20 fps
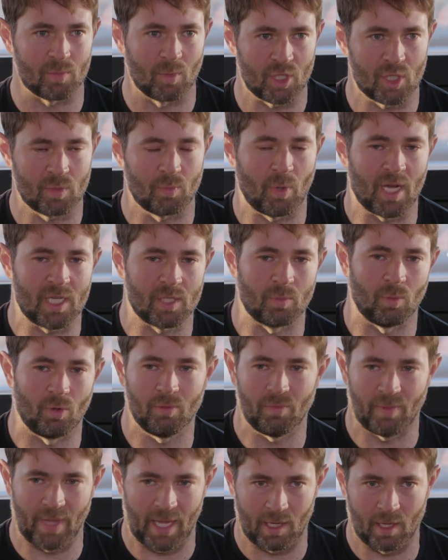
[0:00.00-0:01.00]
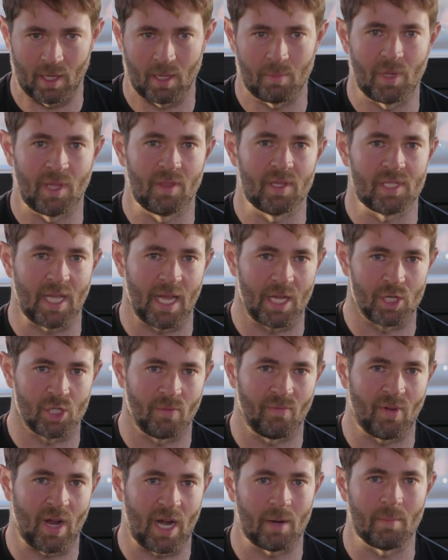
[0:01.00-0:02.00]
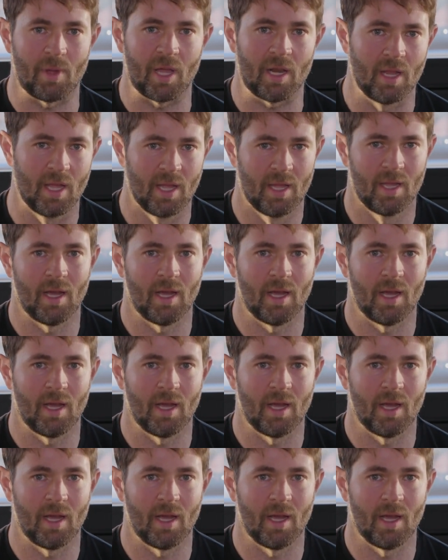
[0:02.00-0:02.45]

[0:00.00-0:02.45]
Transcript: as much as possible. That ended up being this edge environment.